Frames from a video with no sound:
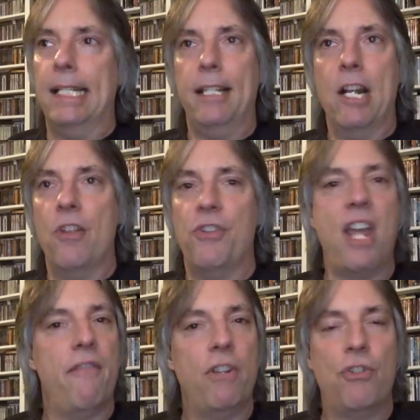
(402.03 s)
you know, there's
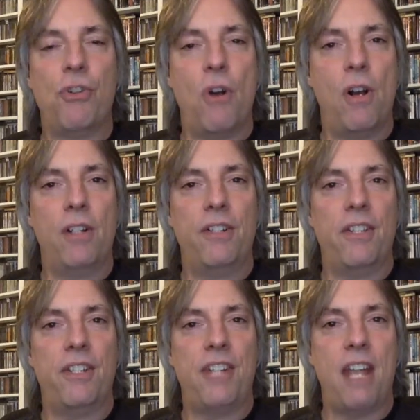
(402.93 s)
heavier songs in
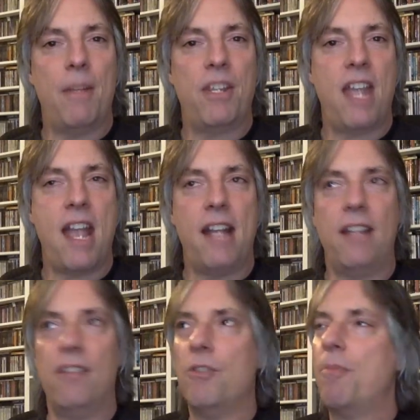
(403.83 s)
the Sabbath
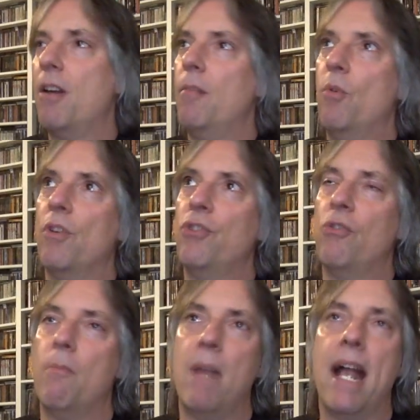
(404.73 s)
canon. There's probably more
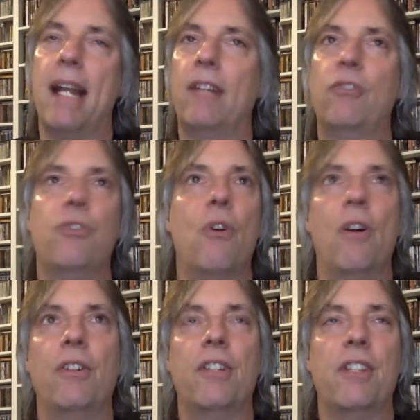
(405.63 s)
dramatic
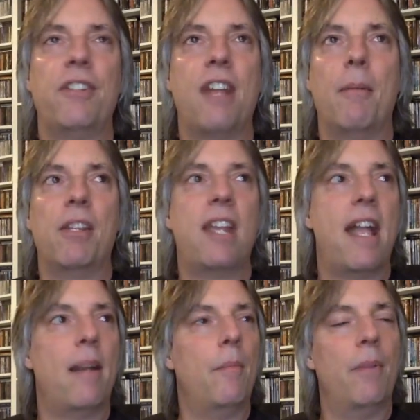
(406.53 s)
songs in the Sabbath
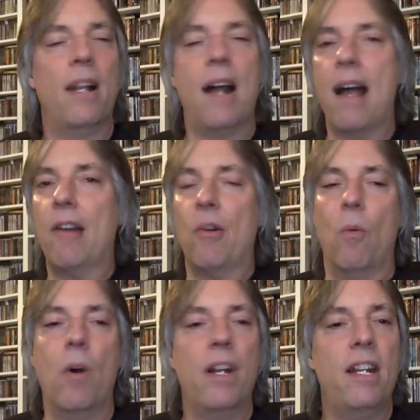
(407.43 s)
canon, but I don't know
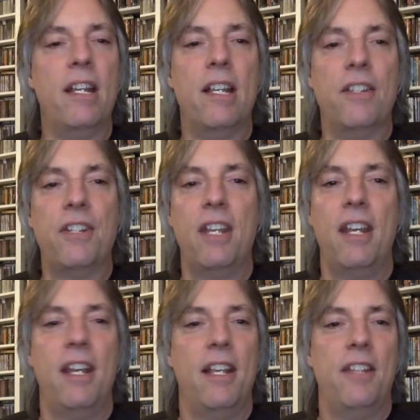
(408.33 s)
what it is.
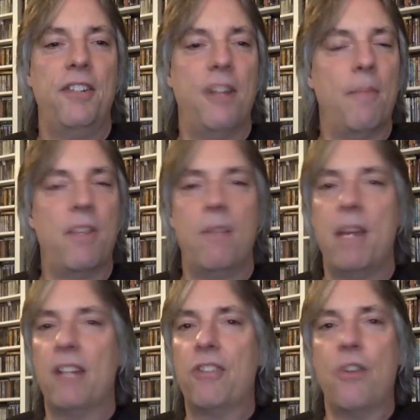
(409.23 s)
Something
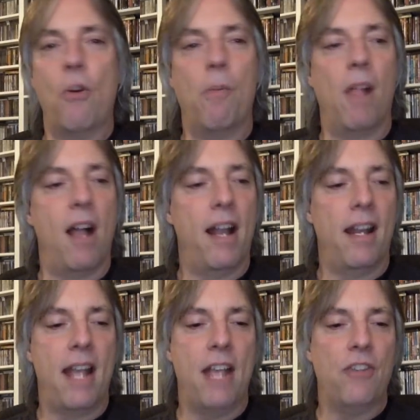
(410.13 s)
about
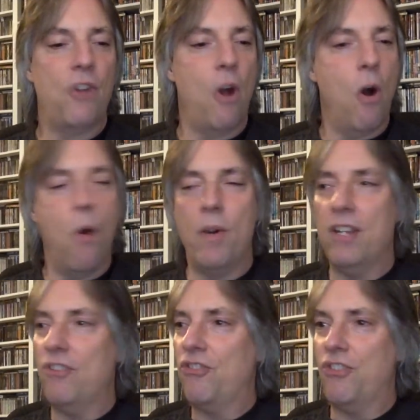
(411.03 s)
Snowblind has
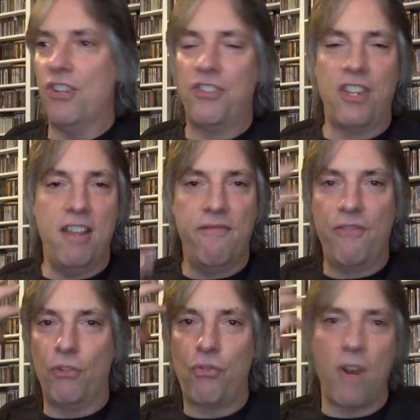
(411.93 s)
always just
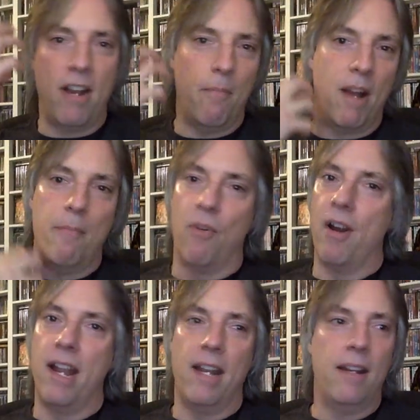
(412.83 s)
infiltrated my
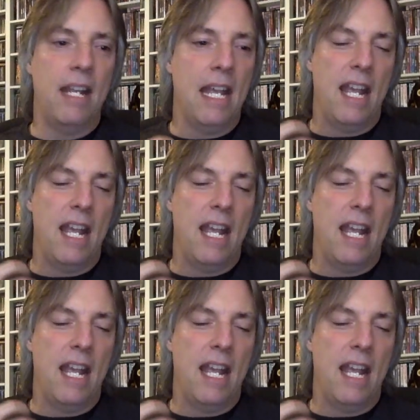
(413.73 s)
brain